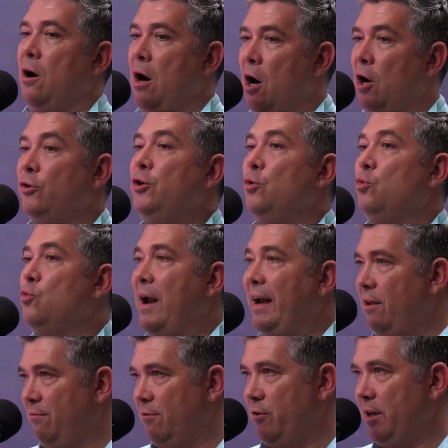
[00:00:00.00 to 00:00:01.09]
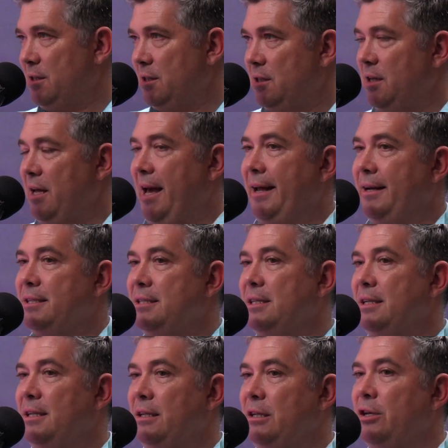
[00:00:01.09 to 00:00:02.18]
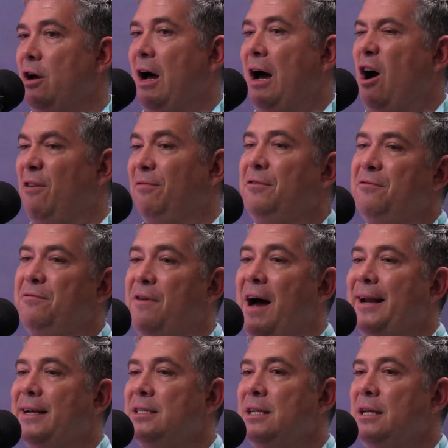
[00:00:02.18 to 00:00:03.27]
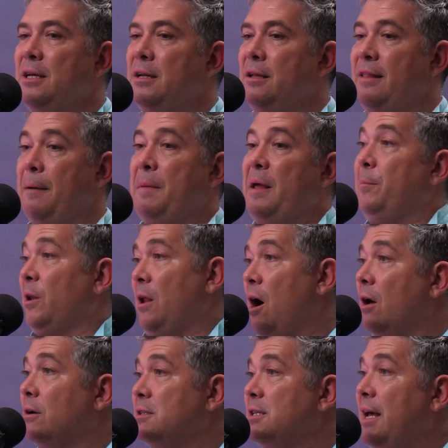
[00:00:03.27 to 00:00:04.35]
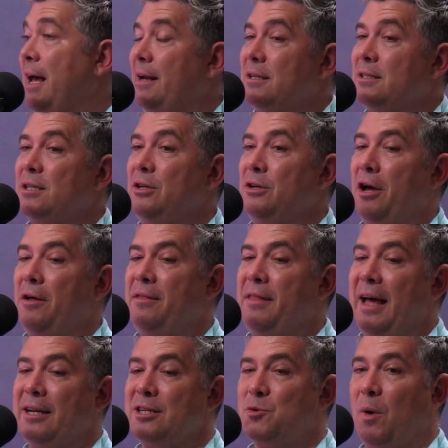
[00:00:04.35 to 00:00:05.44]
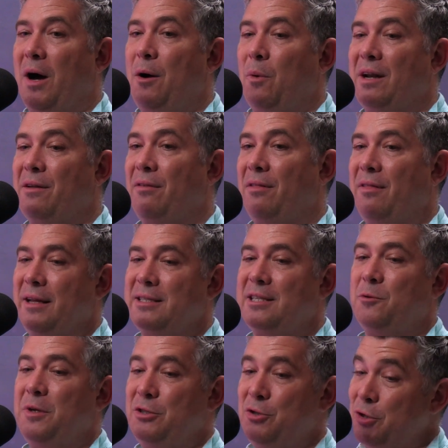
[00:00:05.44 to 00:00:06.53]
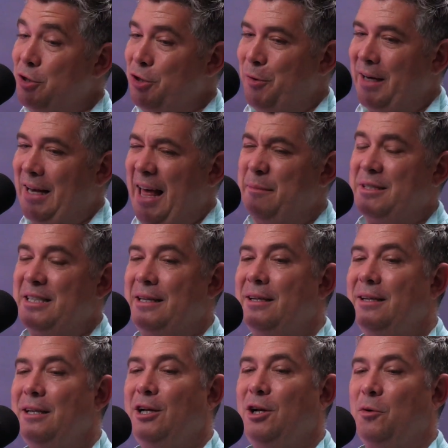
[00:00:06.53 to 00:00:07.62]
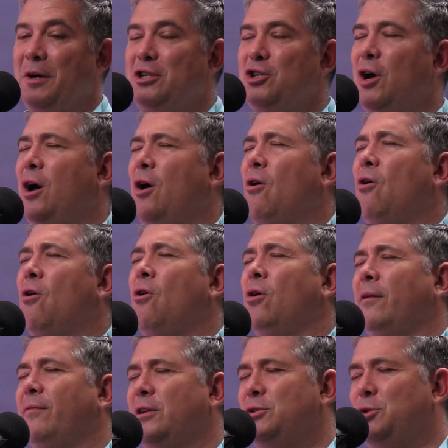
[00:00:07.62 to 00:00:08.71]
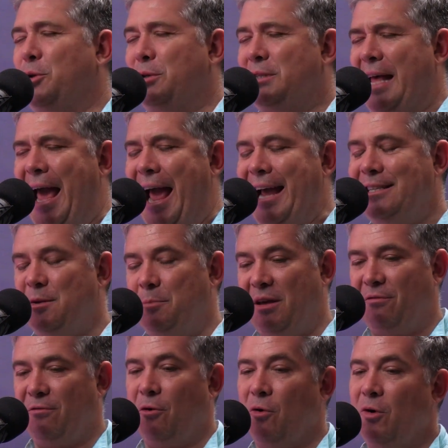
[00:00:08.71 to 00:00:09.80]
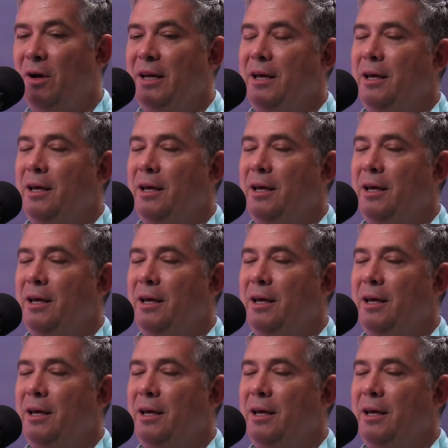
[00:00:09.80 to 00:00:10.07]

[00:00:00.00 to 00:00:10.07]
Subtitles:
are you ready for it? And, I often find that people aren't. And, that is why one of the things that we do at LAMTA, which all of the students hate me for,